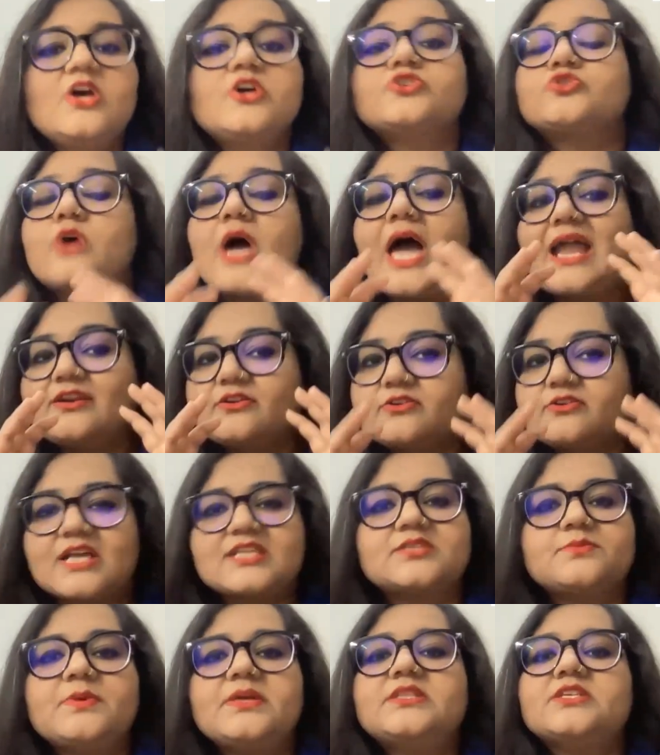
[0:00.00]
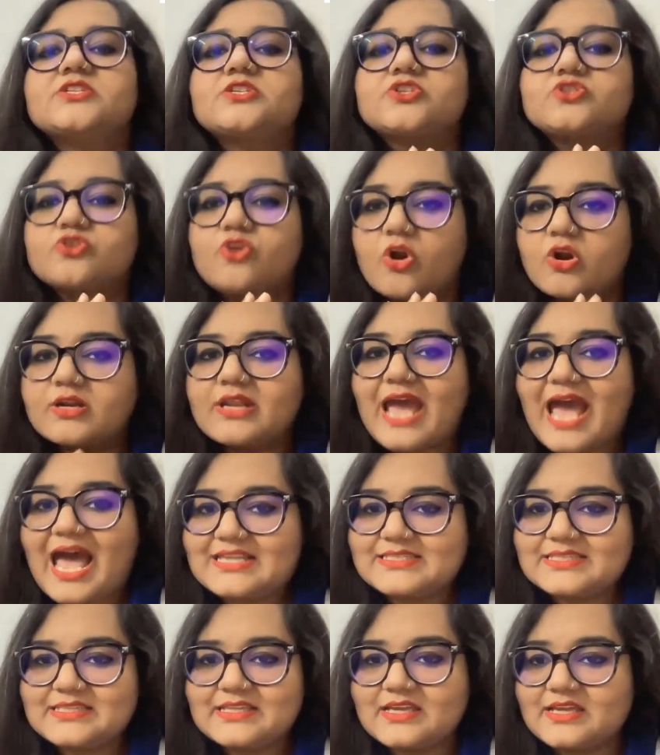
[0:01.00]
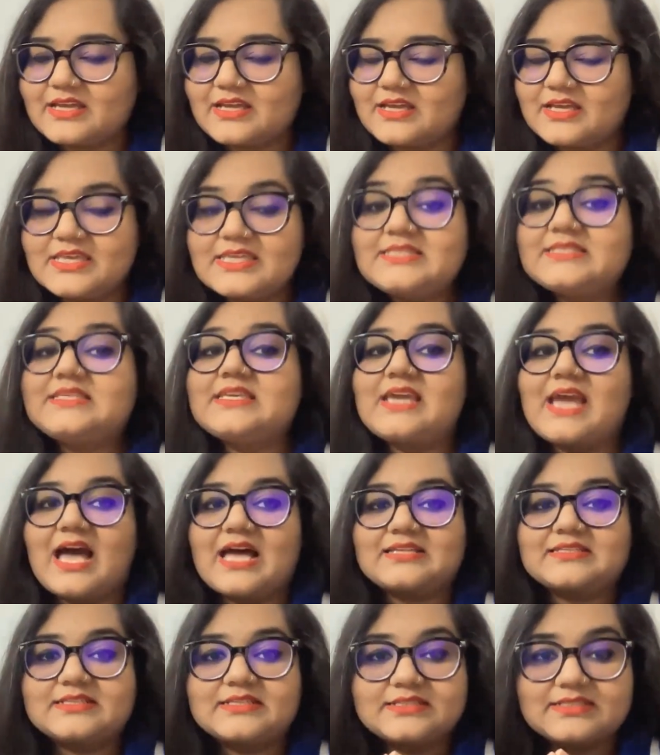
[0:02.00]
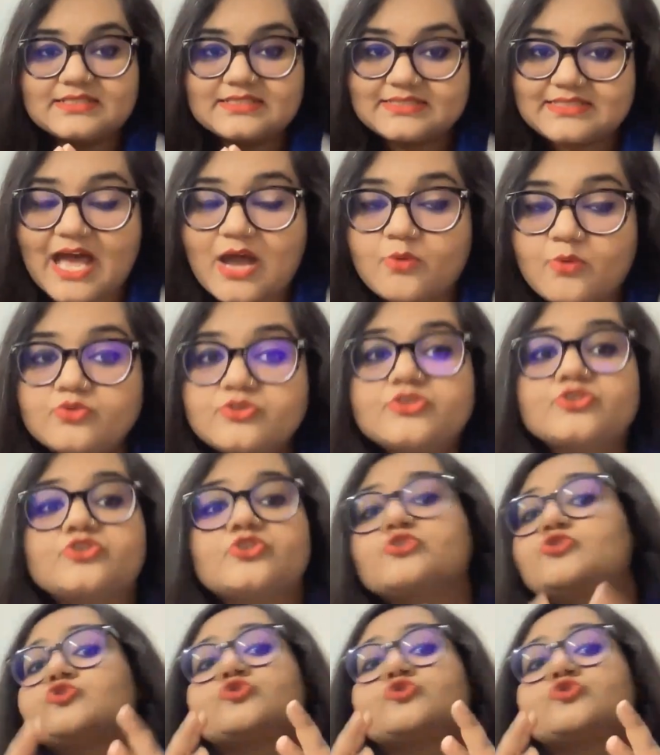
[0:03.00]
So, and trust me, this is not as easy as it sounds.